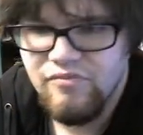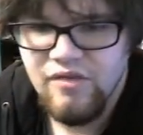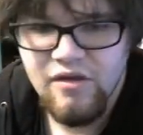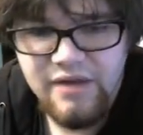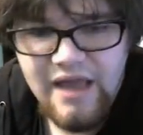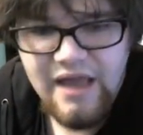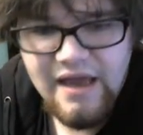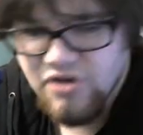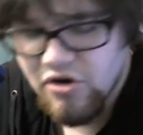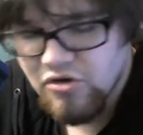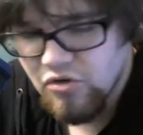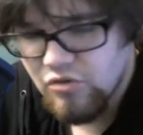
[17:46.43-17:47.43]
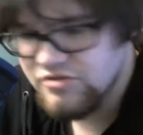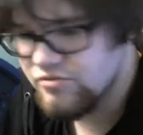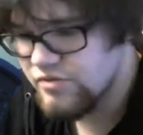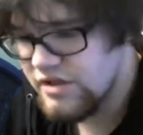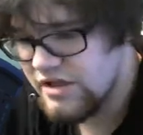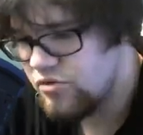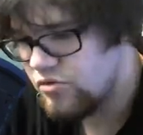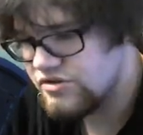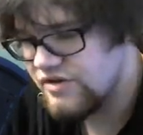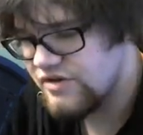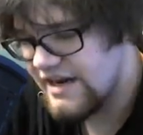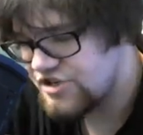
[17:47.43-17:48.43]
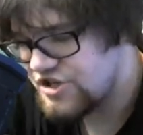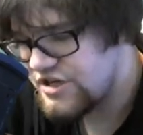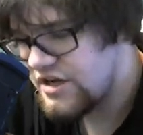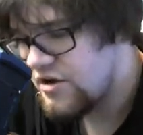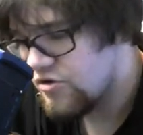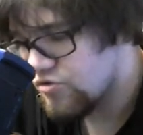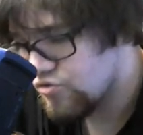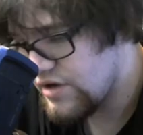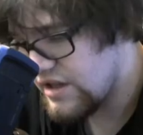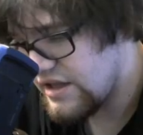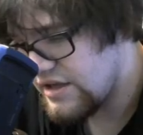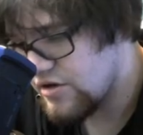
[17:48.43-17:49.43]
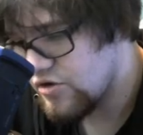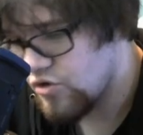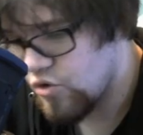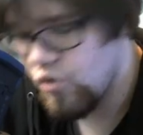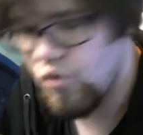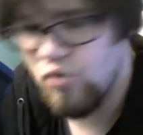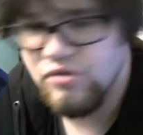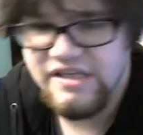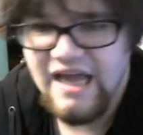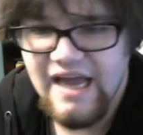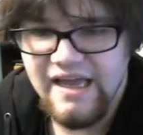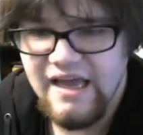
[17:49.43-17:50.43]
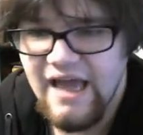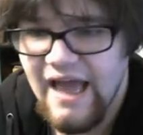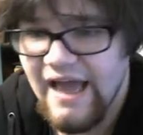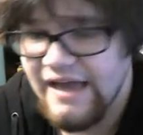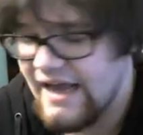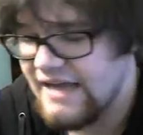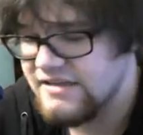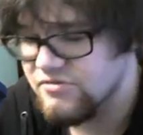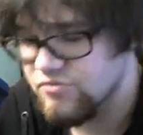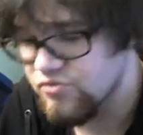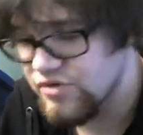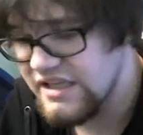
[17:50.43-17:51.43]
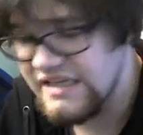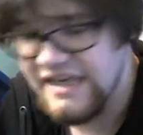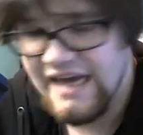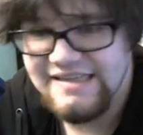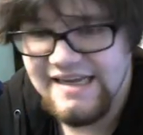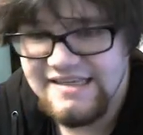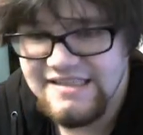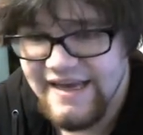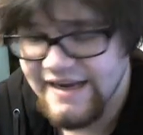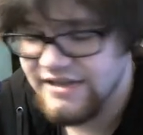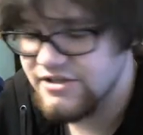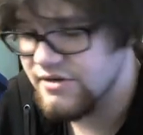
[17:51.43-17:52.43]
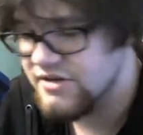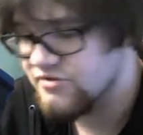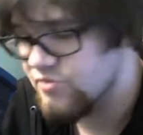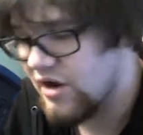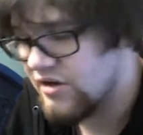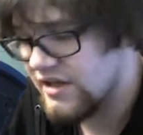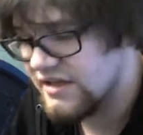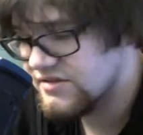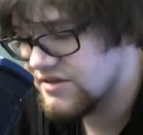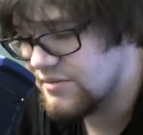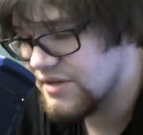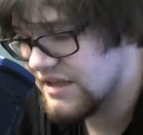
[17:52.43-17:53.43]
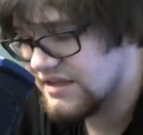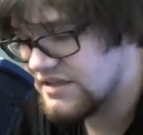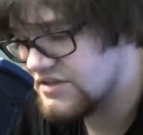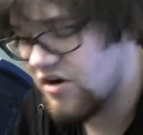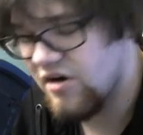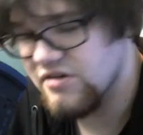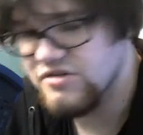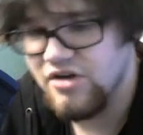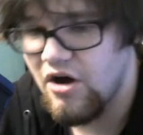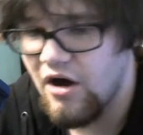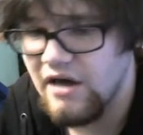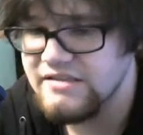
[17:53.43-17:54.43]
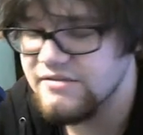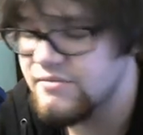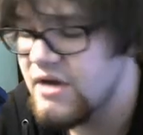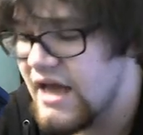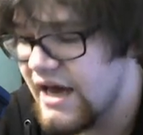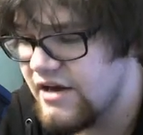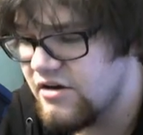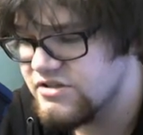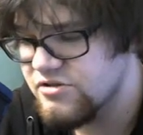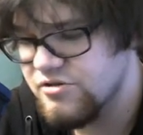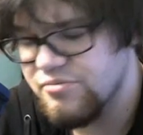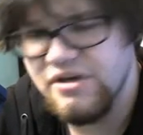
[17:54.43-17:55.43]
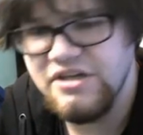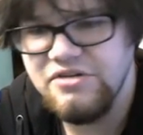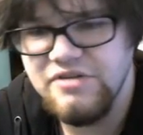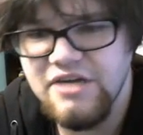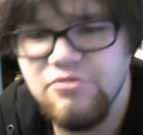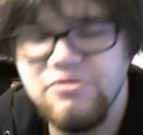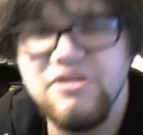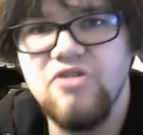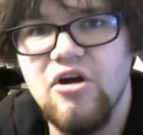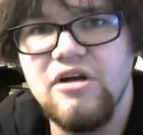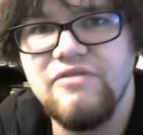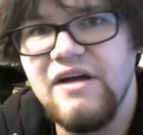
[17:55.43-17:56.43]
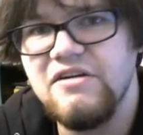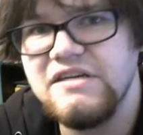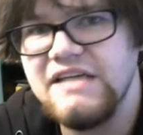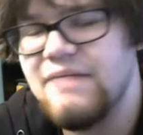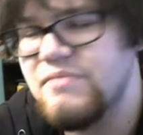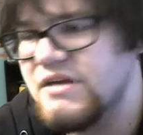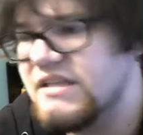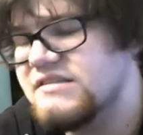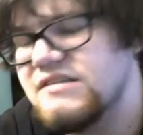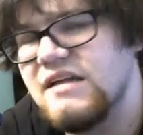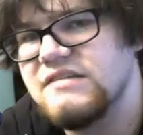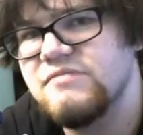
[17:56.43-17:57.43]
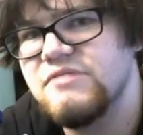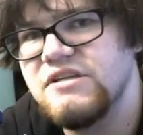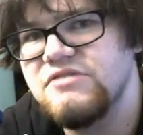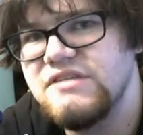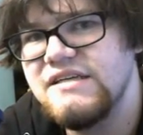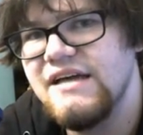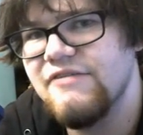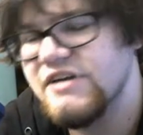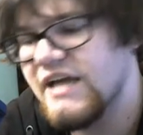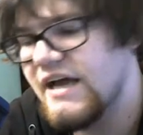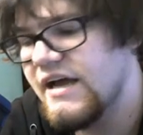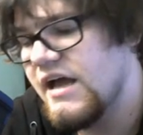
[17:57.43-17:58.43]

But yeah, Darklord's really cool strategy, really cool deck, and has a really nice aesthetic to it as well. Like these cards look awesome, and also they're pretty unique with the Dark Fairy typing. That's not something you see every day.